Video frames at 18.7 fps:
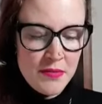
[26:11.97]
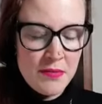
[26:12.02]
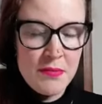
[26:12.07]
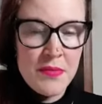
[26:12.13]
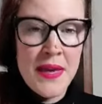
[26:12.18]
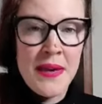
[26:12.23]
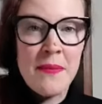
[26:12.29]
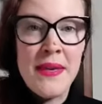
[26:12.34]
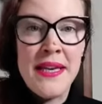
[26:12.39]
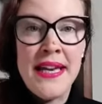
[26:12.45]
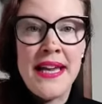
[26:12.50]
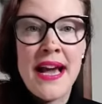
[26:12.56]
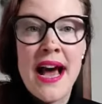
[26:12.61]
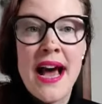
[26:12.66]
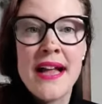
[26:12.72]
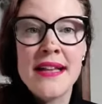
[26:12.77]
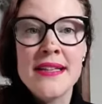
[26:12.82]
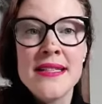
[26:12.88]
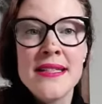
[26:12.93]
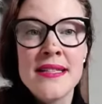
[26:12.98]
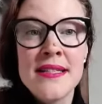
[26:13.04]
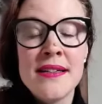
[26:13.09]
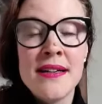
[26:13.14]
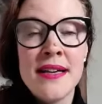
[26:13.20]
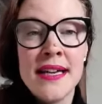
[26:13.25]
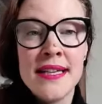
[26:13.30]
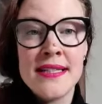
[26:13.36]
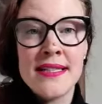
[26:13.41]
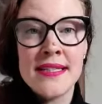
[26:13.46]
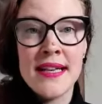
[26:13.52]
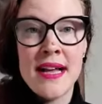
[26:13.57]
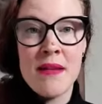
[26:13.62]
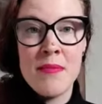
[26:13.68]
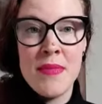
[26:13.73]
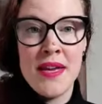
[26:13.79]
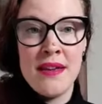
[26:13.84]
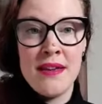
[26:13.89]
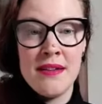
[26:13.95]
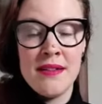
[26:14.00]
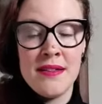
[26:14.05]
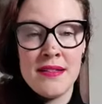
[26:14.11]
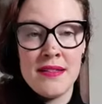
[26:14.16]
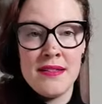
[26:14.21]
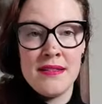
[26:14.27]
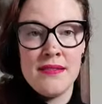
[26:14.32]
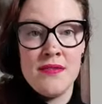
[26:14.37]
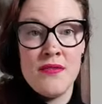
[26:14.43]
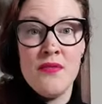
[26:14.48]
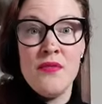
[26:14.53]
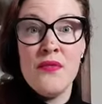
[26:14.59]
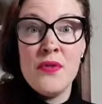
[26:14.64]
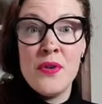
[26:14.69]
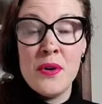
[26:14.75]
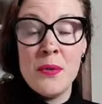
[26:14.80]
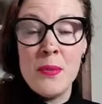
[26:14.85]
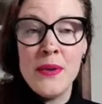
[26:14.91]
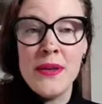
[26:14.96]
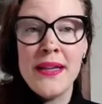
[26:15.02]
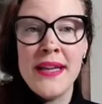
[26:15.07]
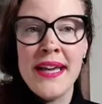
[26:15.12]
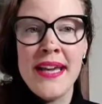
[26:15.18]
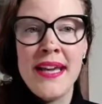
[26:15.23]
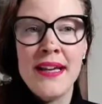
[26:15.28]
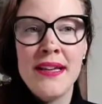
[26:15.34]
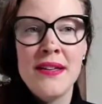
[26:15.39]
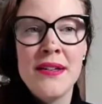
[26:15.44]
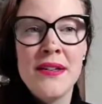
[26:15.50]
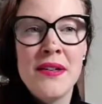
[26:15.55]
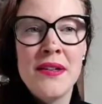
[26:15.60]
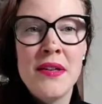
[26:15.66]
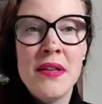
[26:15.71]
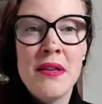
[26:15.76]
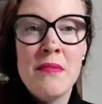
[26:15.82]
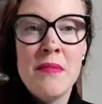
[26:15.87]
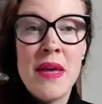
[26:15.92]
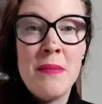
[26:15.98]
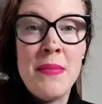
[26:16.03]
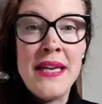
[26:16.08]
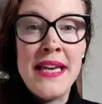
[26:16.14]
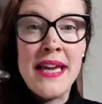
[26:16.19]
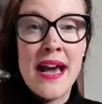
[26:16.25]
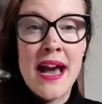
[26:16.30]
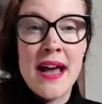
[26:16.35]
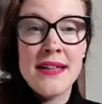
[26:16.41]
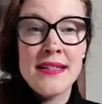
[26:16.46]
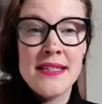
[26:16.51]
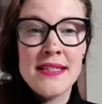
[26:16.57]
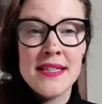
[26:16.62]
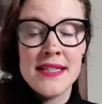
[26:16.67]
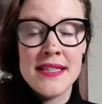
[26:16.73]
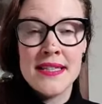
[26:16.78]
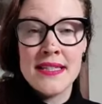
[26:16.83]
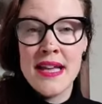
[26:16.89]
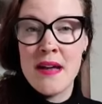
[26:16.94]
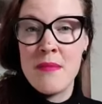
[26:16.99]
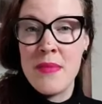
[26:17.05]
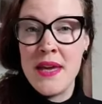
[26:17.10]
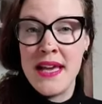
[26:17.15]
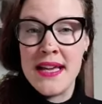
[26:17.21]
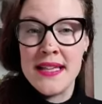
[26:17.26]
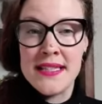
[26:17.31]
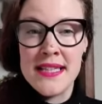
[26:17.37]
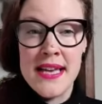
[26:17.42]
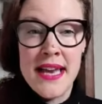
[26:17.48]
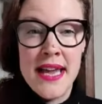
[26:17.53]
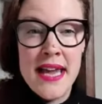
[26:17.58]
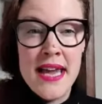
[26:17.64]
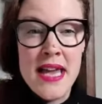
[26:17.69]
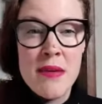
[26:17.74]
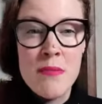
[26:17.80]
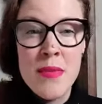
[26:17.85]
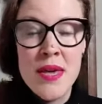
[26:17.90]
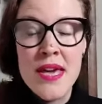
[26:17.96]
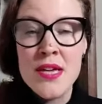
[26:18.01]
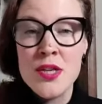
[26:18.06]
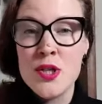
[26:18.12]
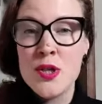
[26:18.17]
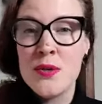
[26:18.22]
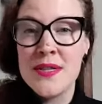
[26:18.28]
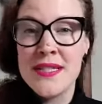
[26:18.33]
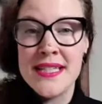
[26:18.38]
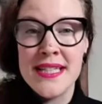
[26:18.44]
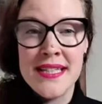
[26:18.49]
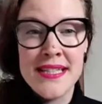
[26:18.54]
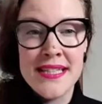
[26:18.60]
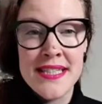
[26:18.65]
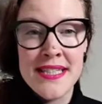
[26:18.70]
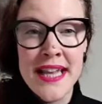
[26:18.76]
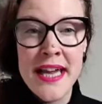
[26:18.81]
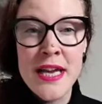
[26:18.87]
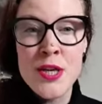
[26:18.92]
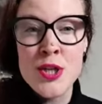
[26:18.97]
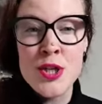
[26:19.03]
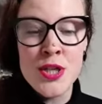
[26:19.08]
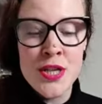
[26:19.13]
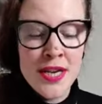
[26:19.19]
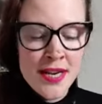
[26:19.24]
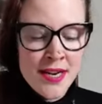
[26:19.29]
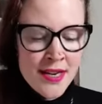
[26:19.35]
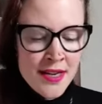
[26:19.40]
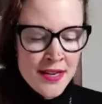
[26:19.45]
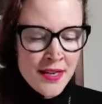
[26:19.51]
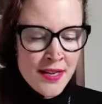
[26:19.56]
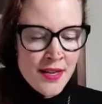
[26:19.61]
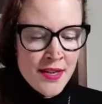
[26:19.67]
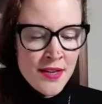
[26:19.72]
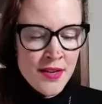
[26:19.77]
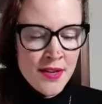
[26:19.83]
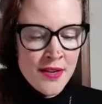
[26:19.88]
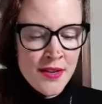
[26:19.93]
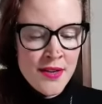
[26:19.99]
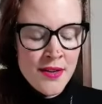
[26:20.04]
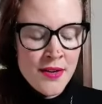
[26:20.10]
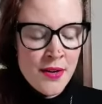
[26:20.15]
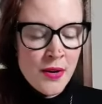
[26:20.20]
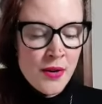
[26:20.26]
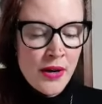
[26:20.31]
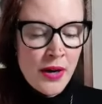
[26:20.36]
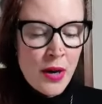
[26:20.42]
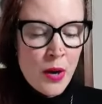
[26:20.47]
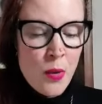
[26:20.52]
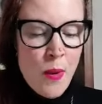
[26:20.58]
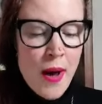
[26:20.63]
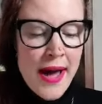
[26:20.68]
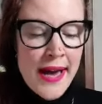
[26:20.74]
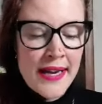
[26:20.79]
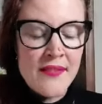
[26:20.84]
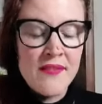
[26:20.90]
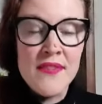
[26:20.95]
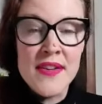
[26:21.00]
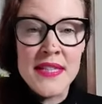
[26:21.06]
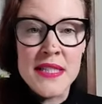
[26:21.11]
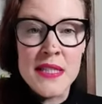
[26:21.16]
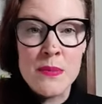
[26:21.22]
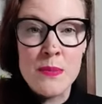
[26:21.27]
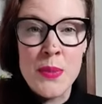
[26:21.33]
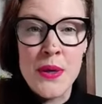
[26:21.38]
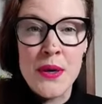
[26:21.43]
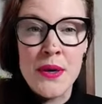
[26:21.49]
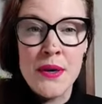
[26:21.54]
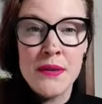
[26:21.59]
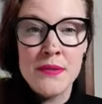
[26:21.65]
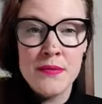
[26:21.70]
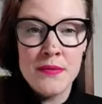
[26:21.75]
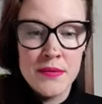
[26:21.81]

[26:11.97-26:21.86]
Maybe the answer is coming verbally Maybe the answer is coming as an image or sensation or a quiet whisper.